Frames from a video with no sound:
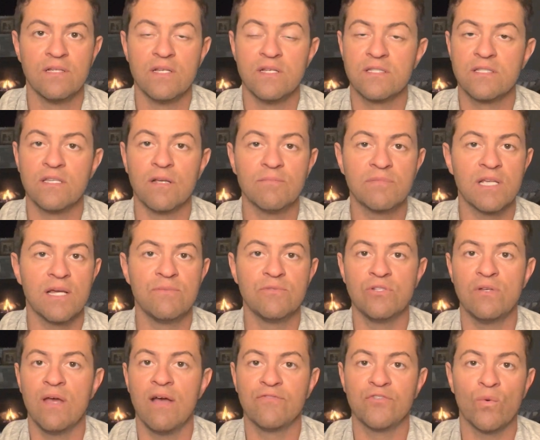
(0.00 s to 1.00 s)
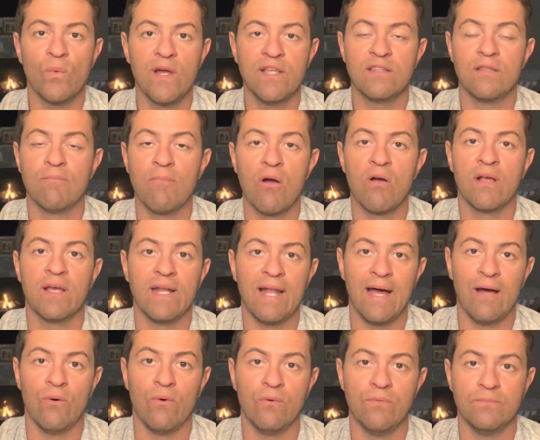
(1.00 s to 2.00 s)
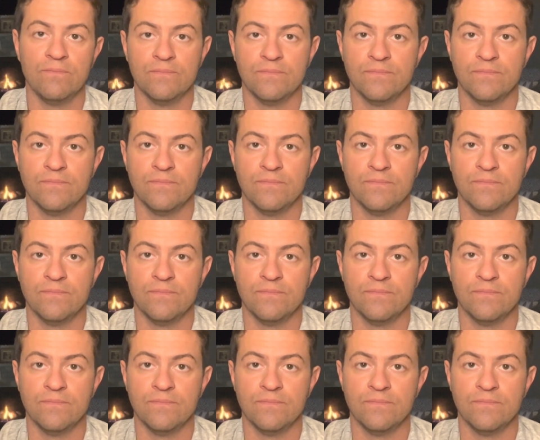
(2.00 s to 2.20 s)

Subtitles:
Sometimes you have to wait the market out.